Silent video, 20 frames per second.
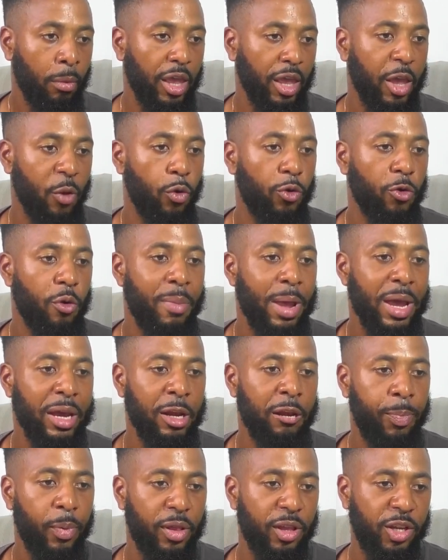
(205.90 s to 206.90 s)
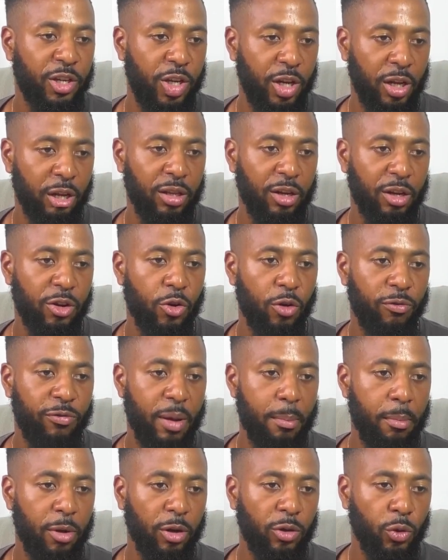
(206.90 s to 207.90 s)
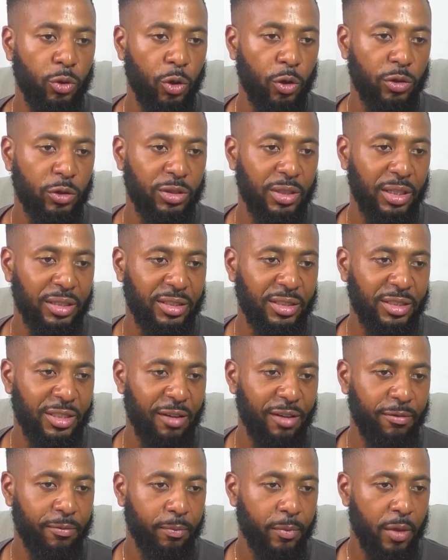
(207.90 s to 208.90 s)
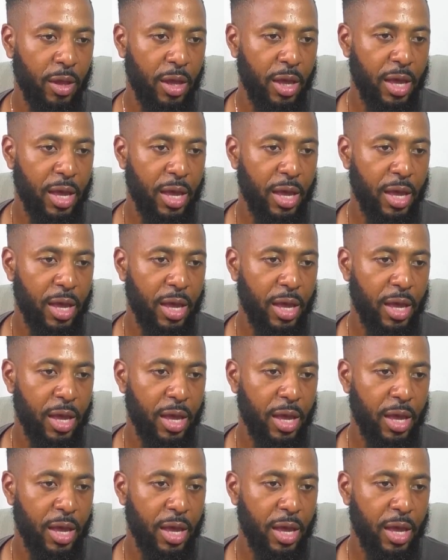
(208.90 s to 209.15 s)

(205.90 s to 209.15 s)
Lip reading: He would remain in position until November 2007.